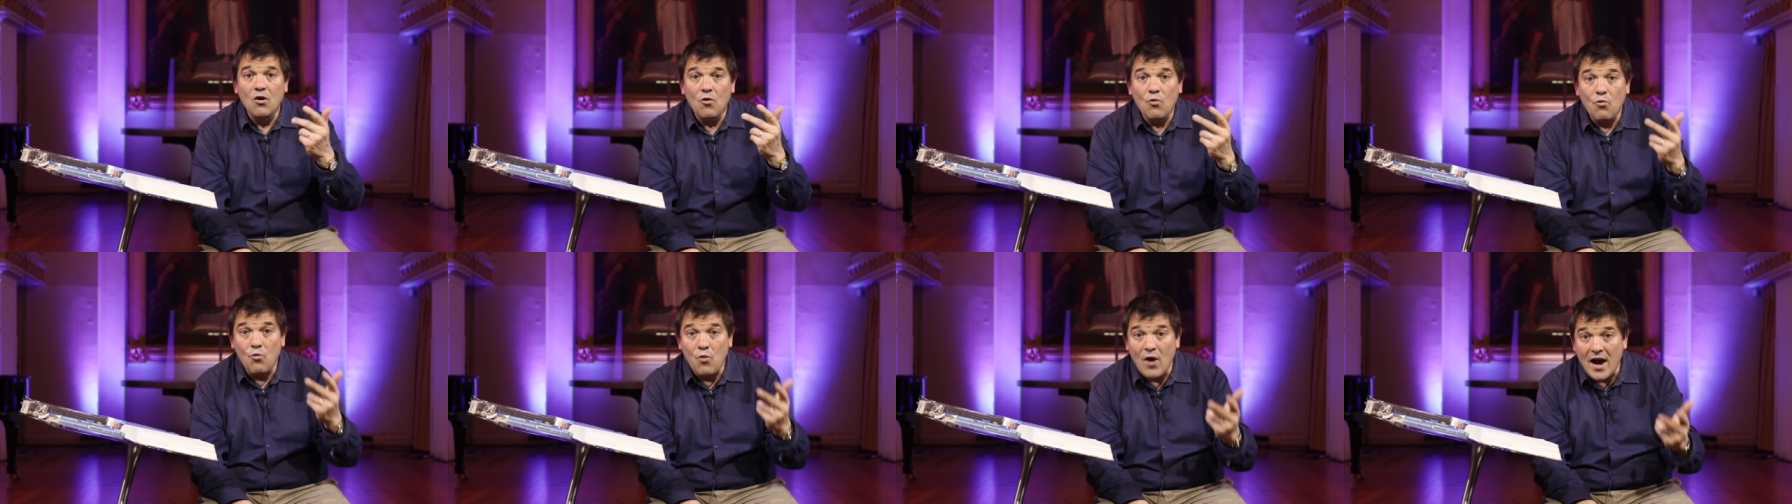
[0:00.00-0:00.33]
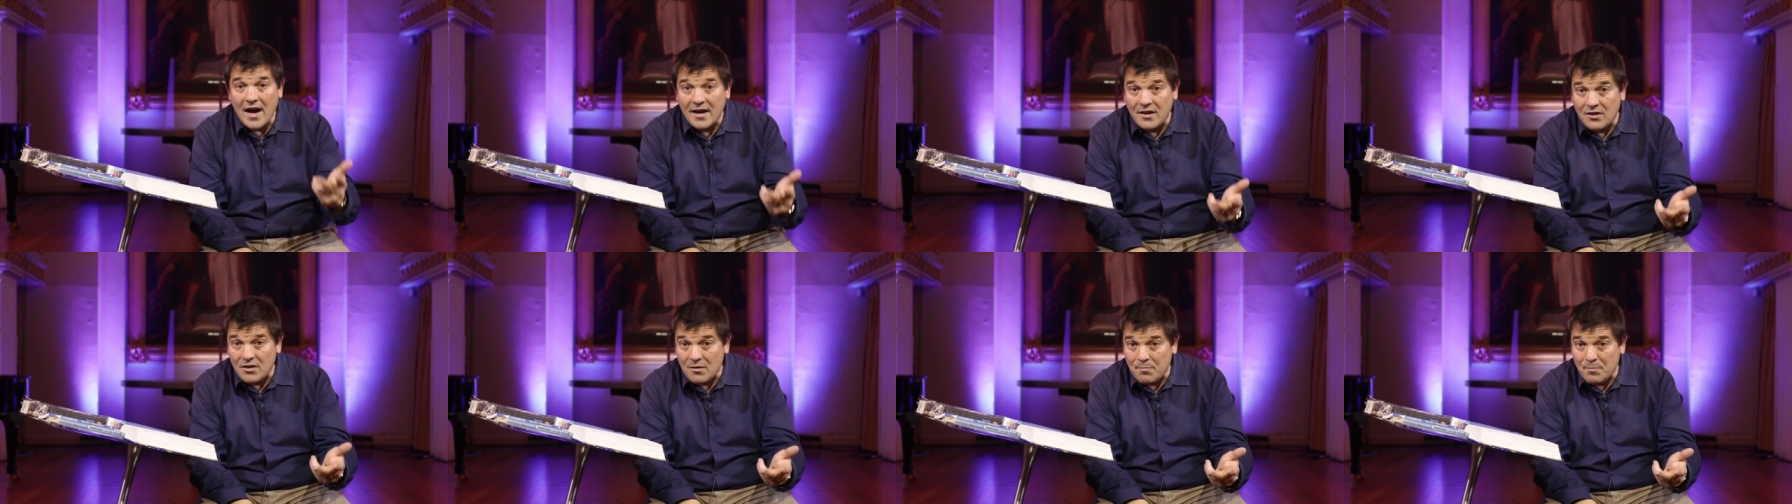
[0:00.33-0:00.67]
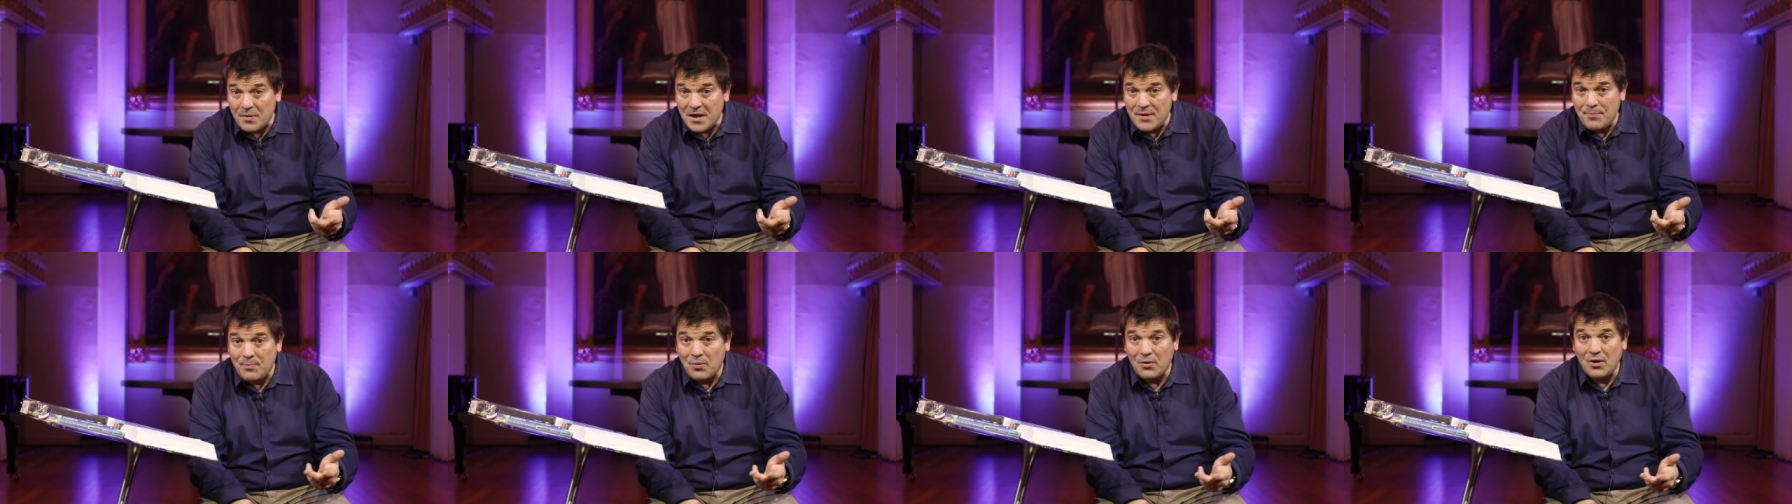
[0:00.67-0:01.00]
Where do the
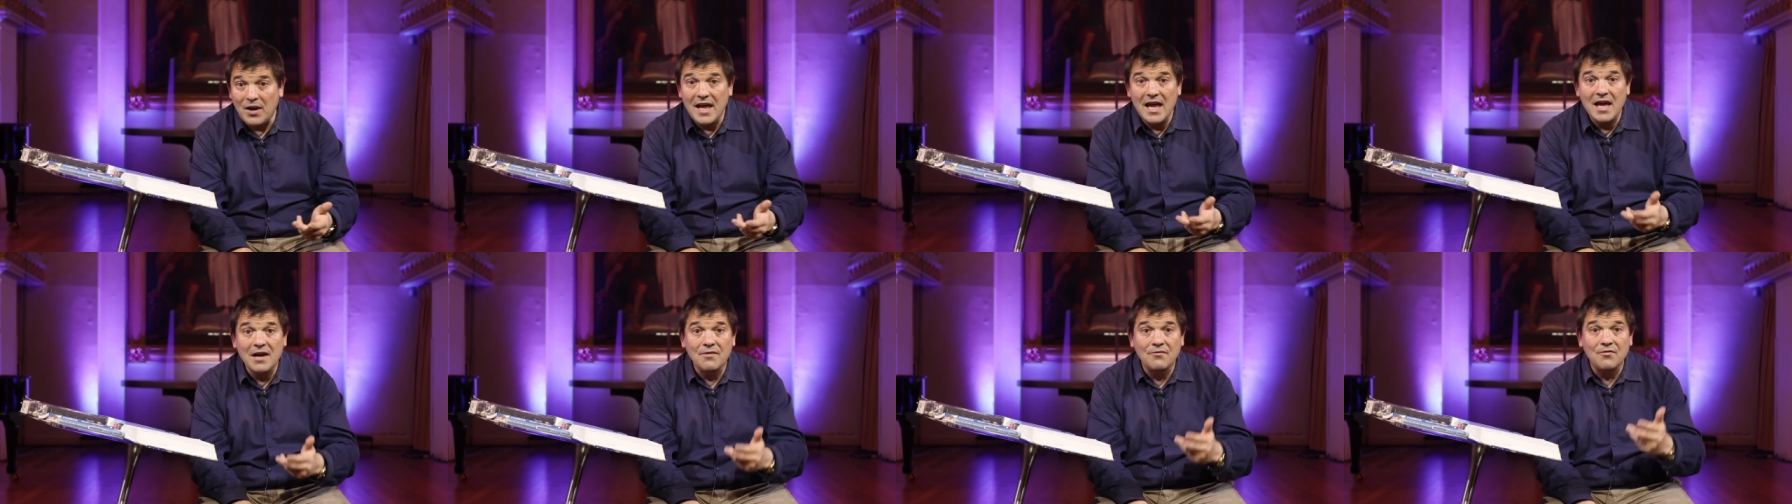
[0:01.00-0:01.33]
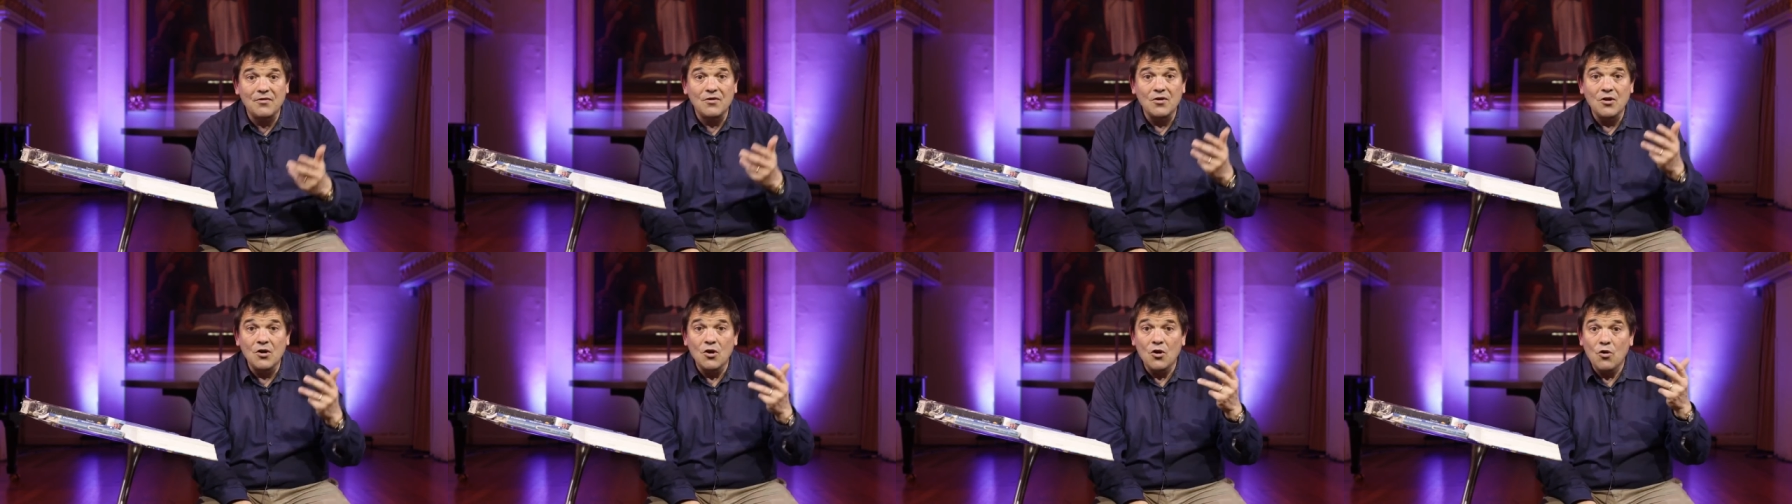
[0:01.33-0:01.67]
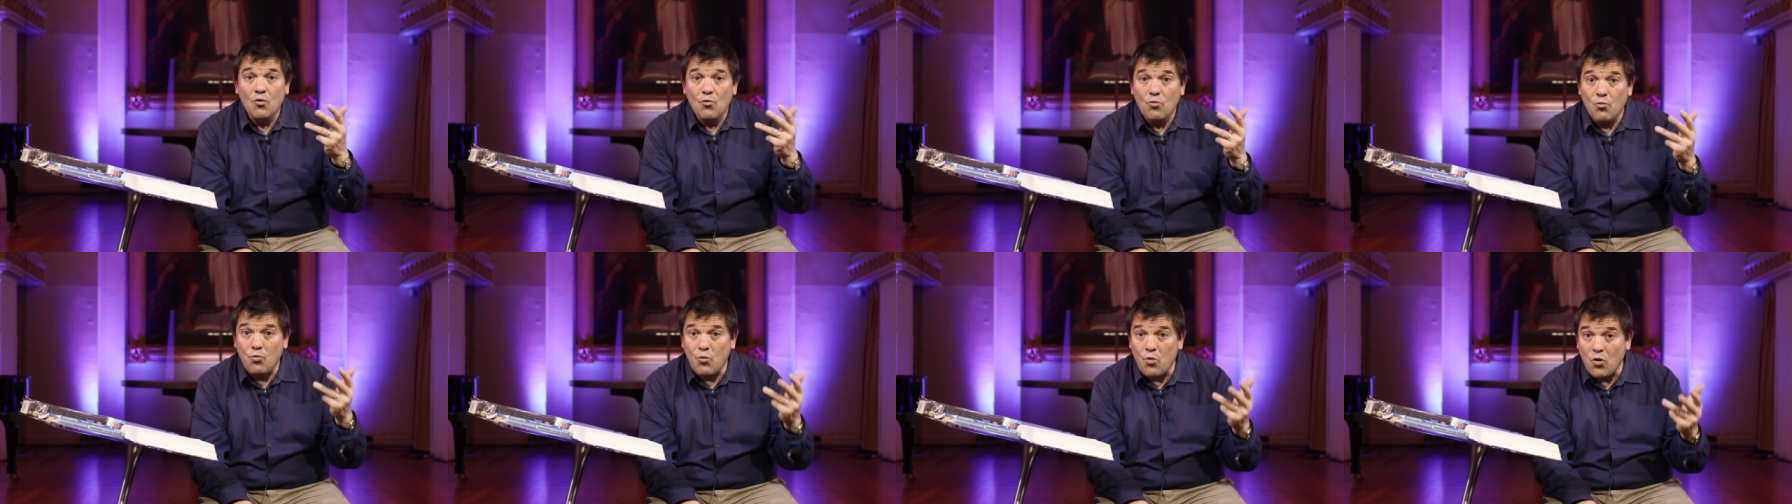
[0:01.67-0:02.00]
people live?
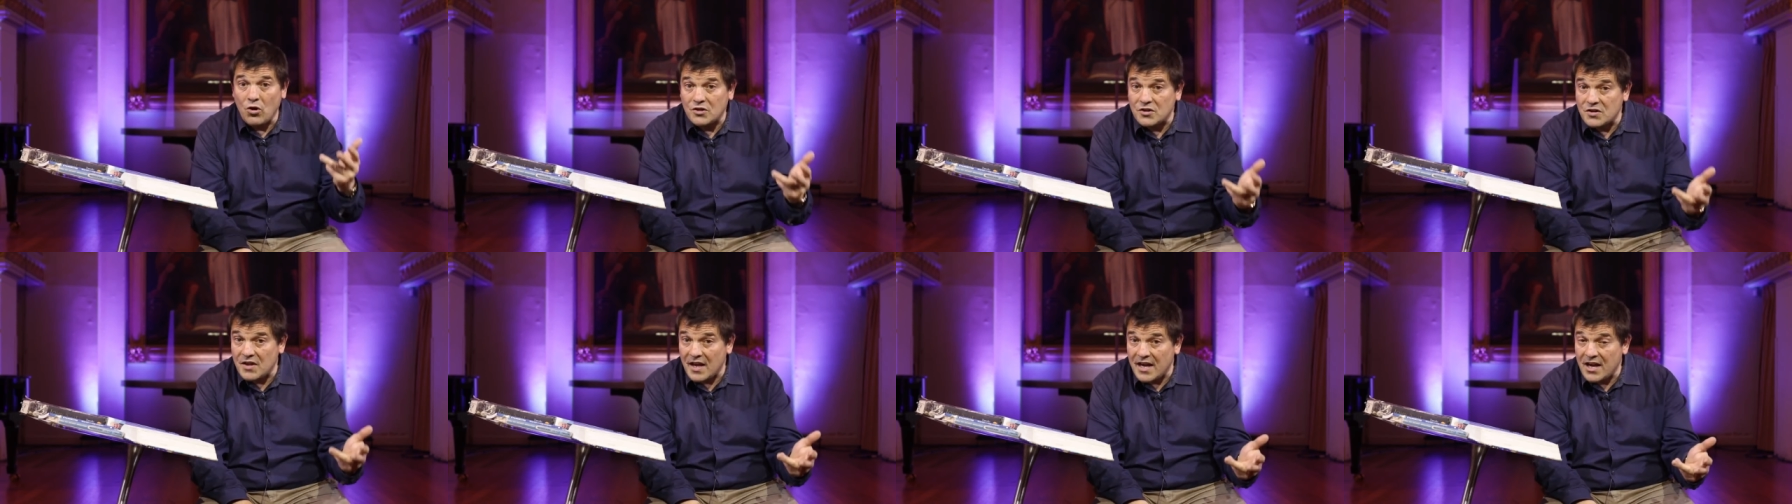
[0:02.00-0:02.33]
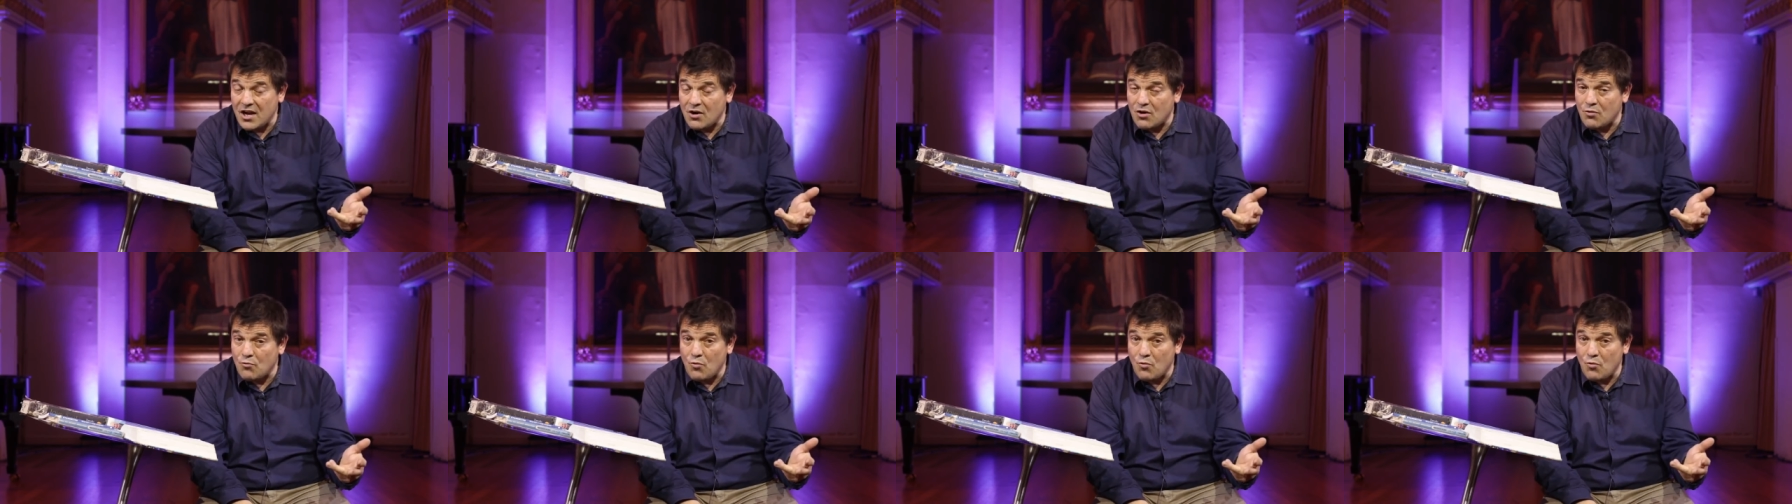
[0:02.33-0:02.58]
What do they,